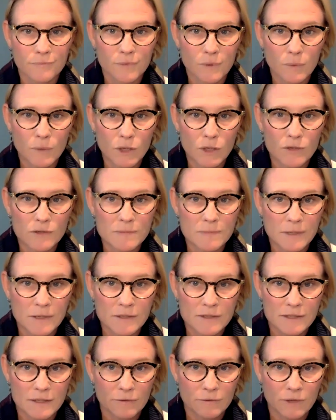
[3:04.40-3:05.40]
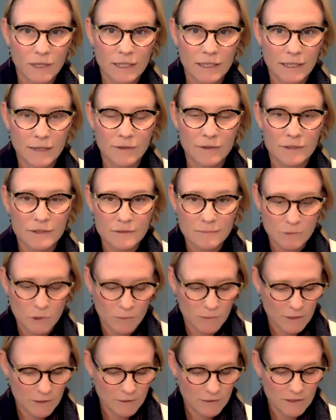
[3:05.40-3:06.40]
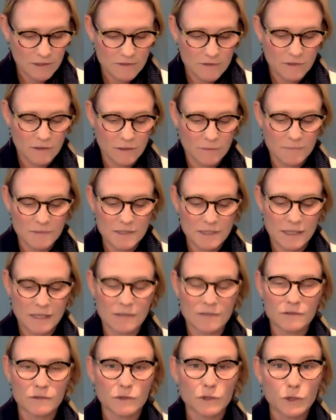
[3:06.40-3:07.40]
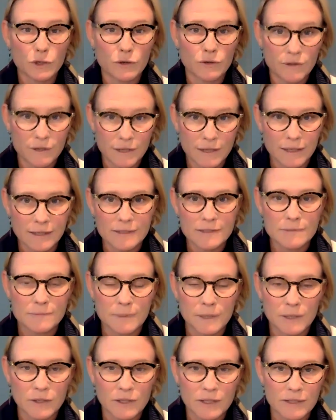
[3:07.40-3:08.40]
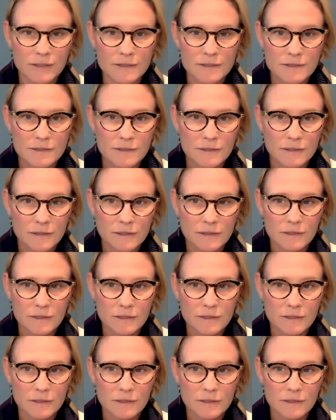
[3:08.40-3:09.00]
What are you experiencing right now in this moment? A circumstance or current experience.